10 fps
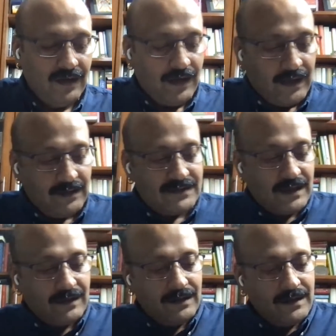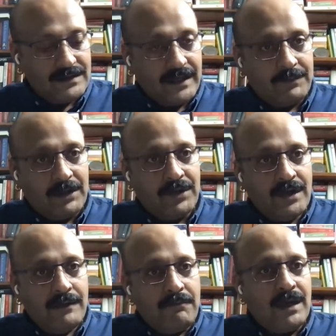And the second thing is like about
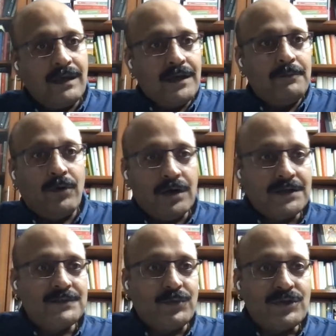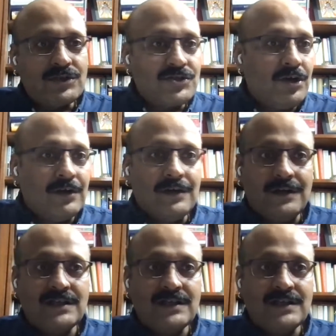making our borders much stronger,